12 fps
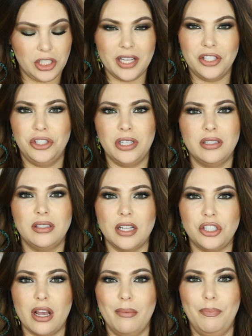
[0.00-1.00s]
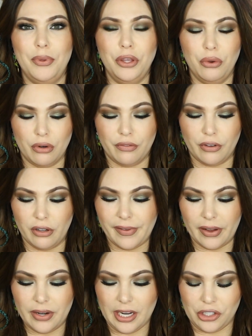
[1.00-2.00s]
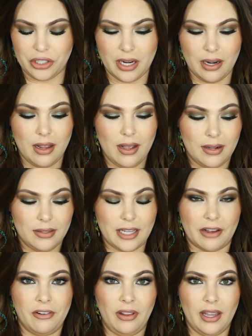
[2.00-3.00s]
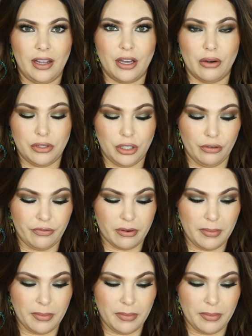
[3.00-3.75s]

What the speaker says: It's just such a beautiful foundation. Definitely a go-to for